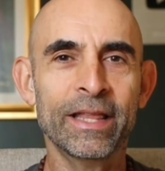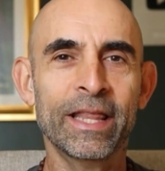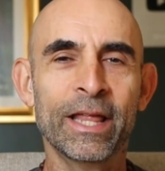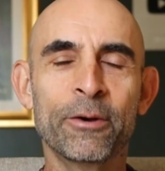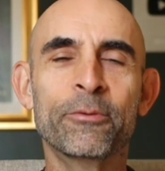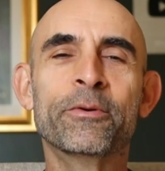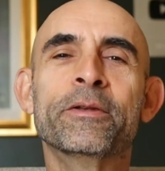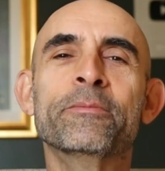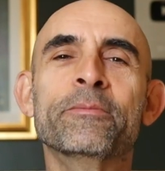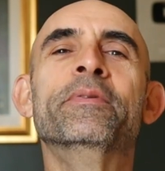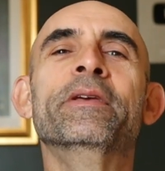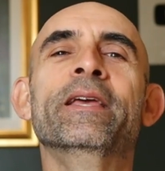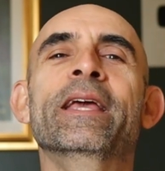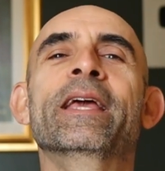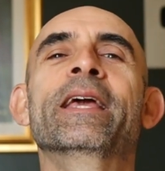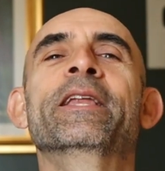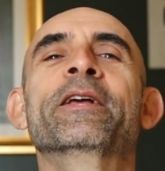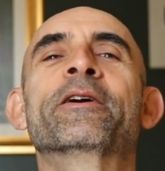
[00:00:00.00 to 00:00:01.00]
There wouldn't
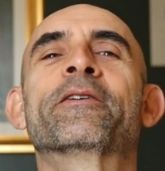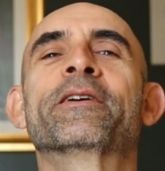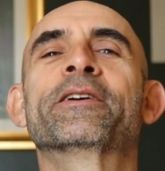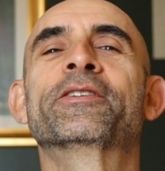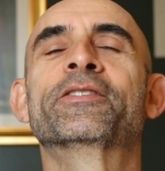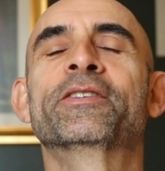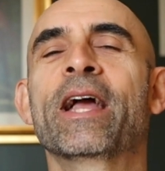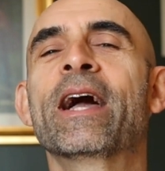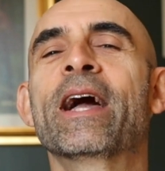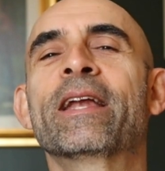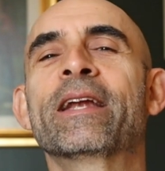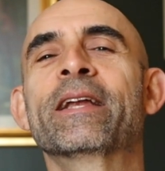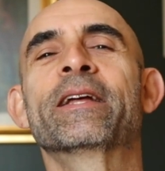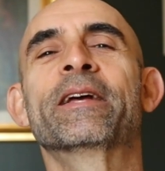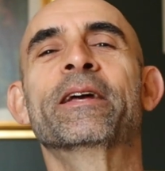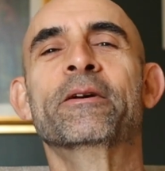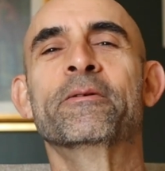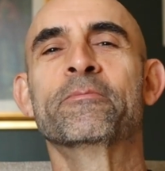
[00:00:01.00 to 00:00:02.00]
be any
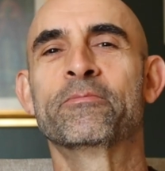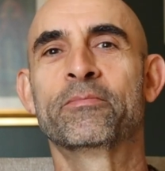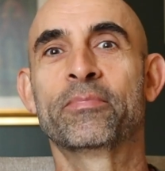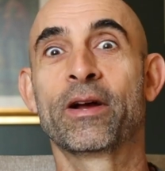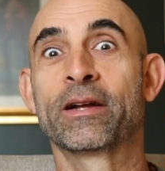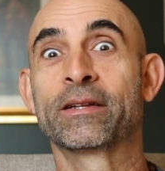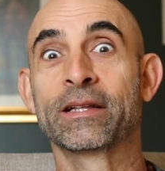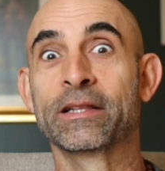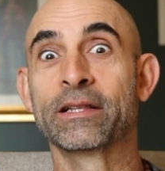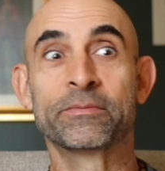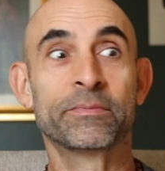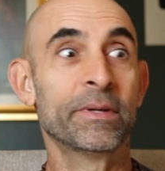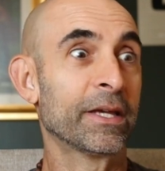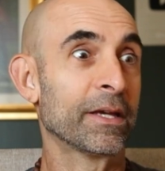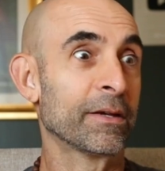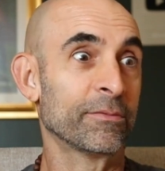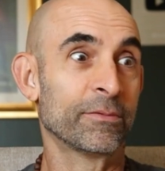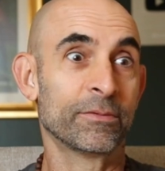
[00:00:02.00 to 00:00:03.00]
Christianity, practically
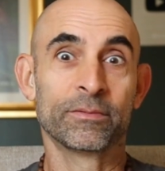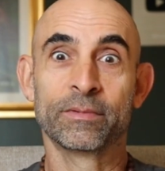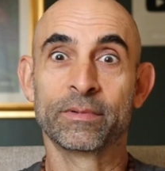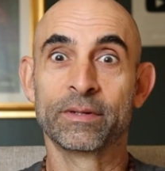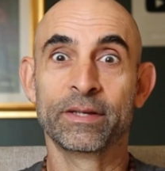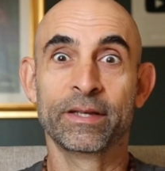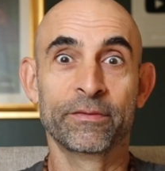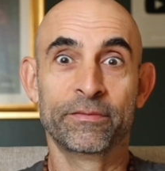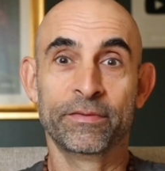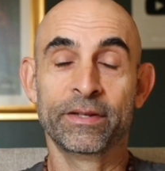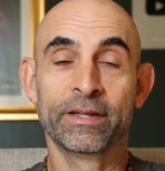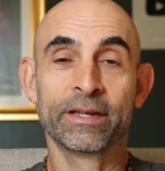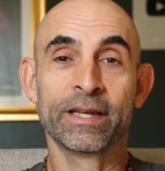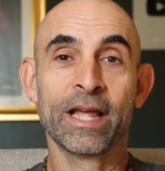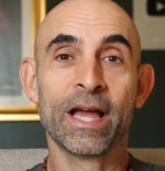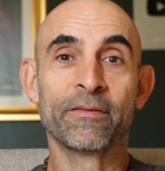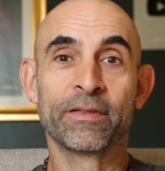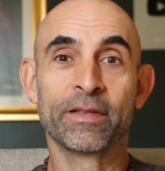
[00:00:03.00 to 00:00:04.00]
speaking, if you
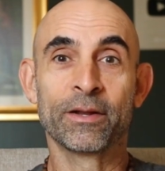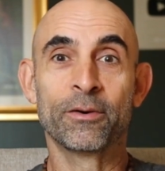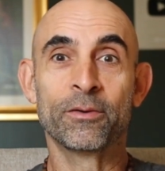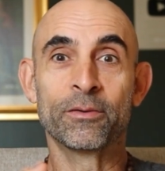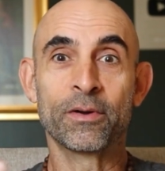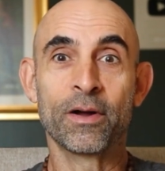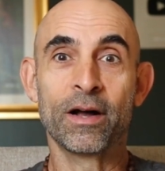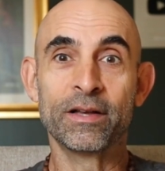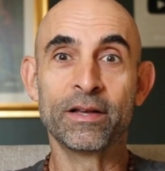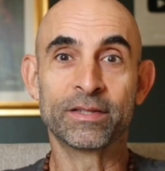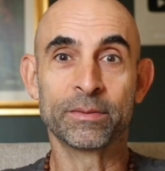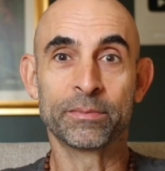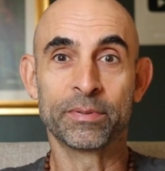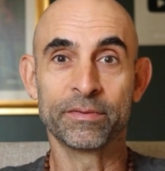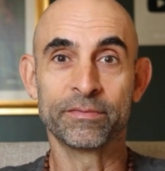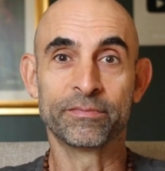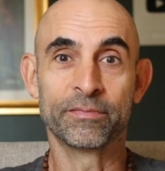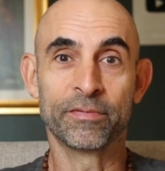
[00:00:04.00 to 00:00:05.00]
didn't have that whole
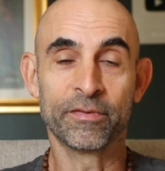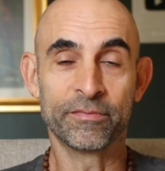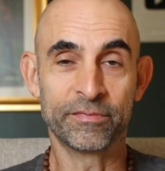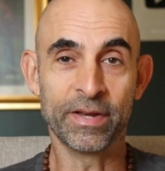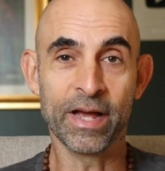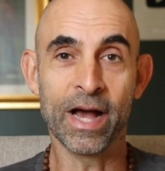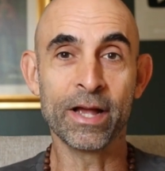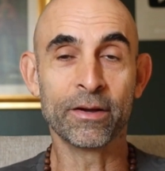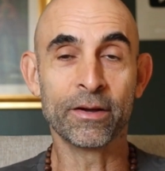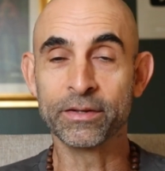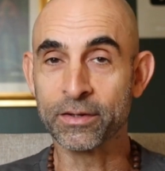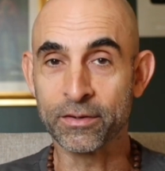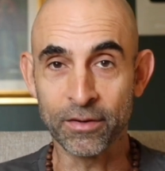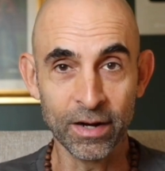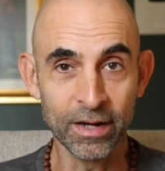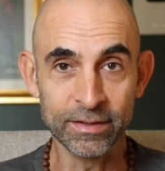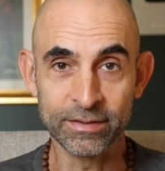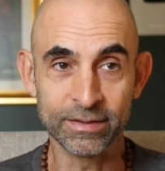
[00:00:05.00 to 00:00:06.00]
concept of dying on the
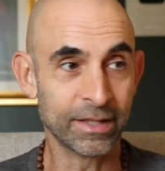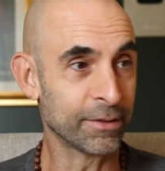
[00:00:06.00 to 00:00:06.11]
cross.